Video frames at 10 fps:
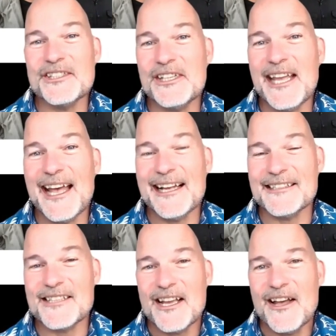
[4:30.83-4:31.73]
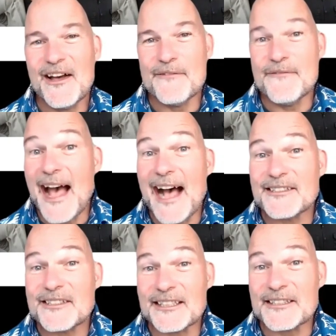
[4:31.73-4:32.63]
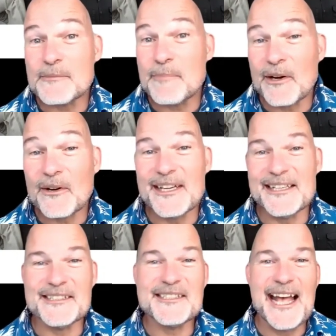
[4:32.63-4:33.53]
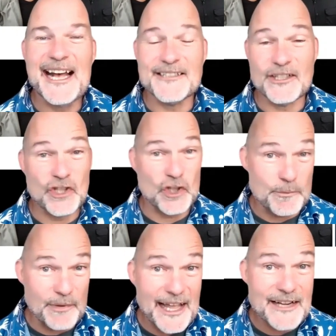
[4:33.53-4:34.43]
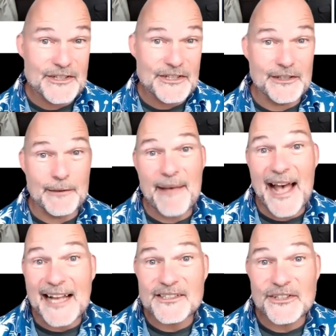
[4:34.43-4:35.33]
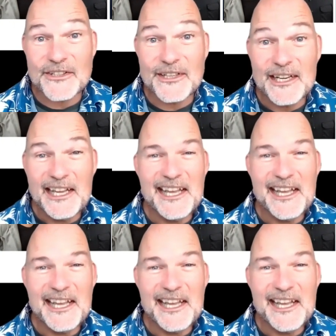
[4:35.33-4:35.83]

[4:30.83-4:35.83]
She has a vast experience as a church planter, a pastor,